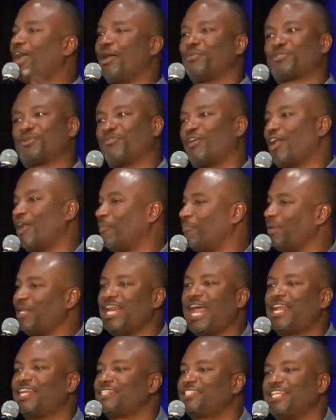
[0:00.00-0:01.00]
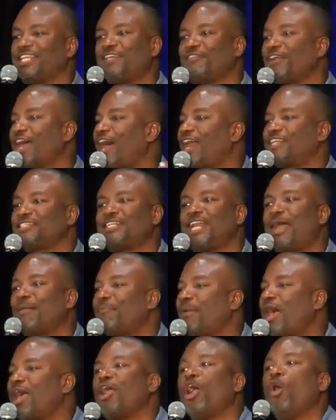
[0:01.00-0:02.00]
comes around. Be not deceived. God is not
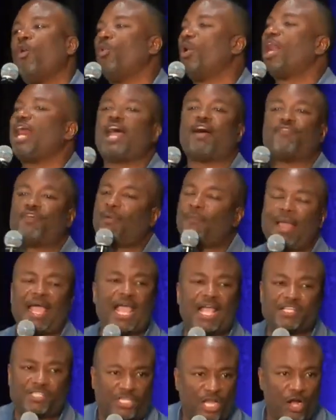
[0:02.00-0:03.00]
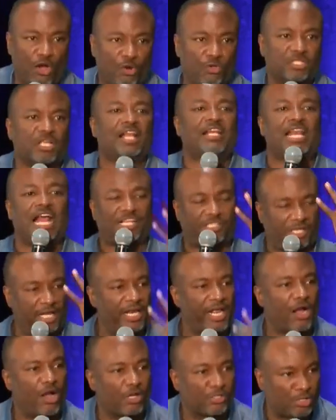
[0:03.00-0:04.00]
mocked. Whatever man sows, that shall
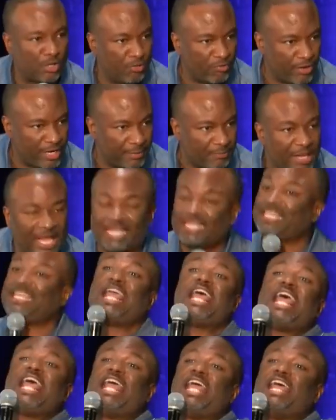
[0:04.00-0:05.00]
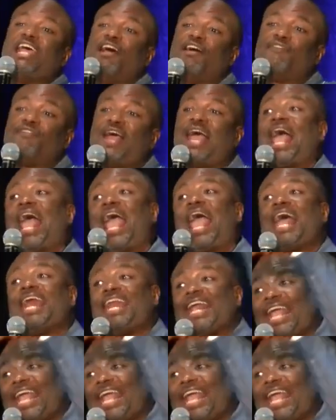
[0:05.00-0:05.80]
he also reap. Give, and